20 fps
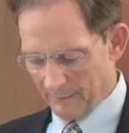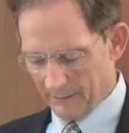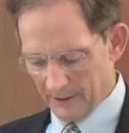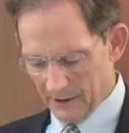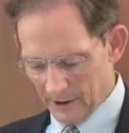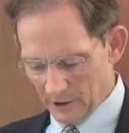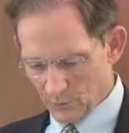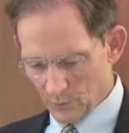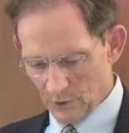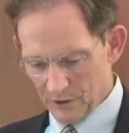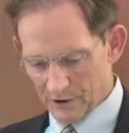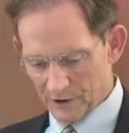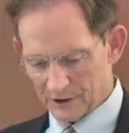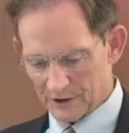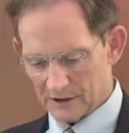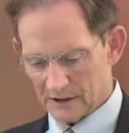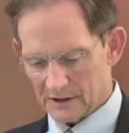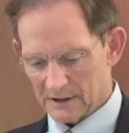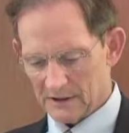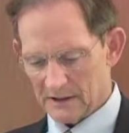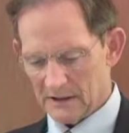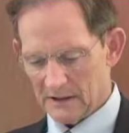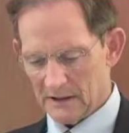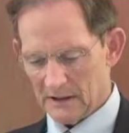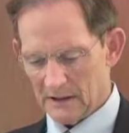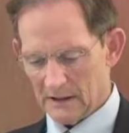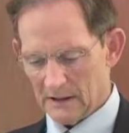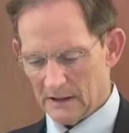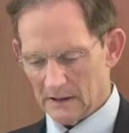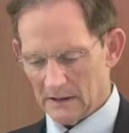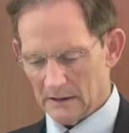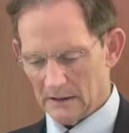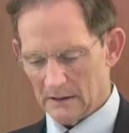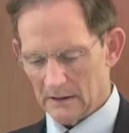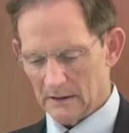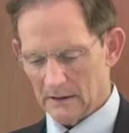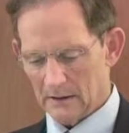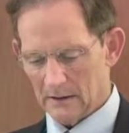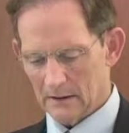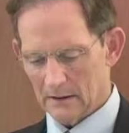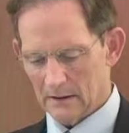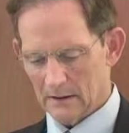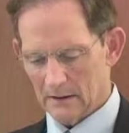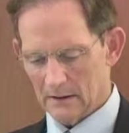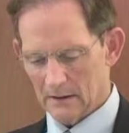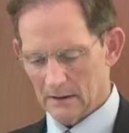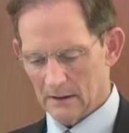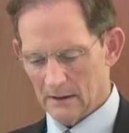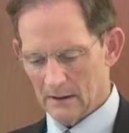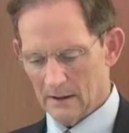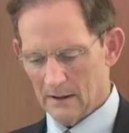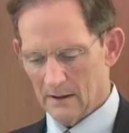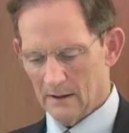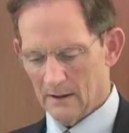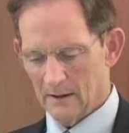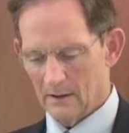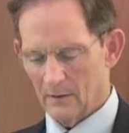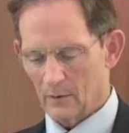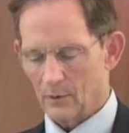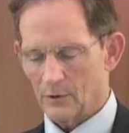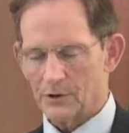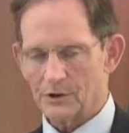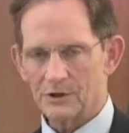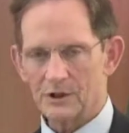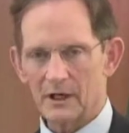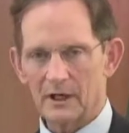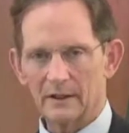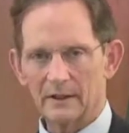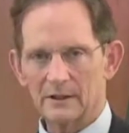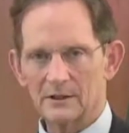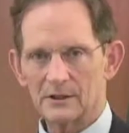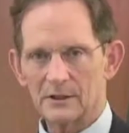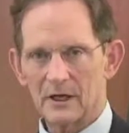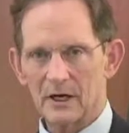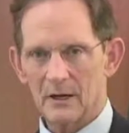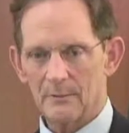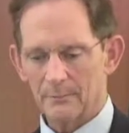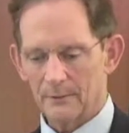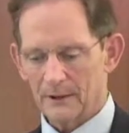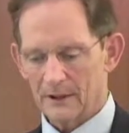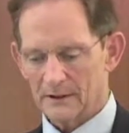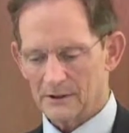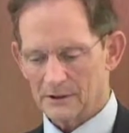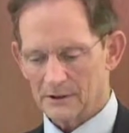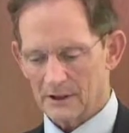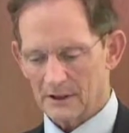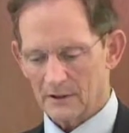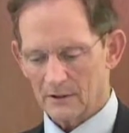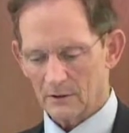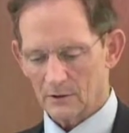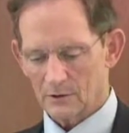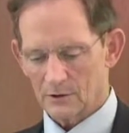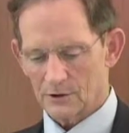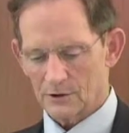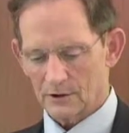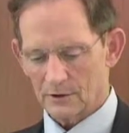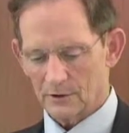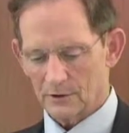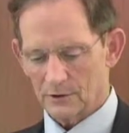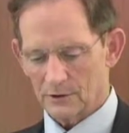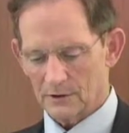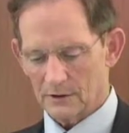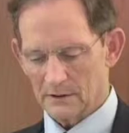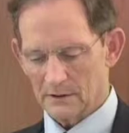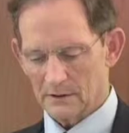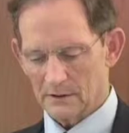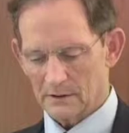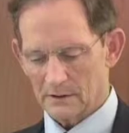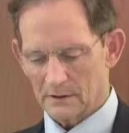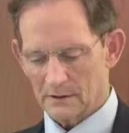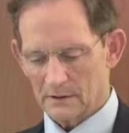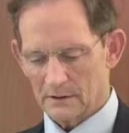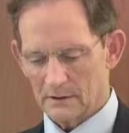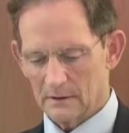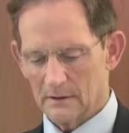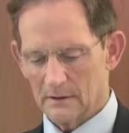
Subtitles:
of page 116, when you're selling these complex technical solutions,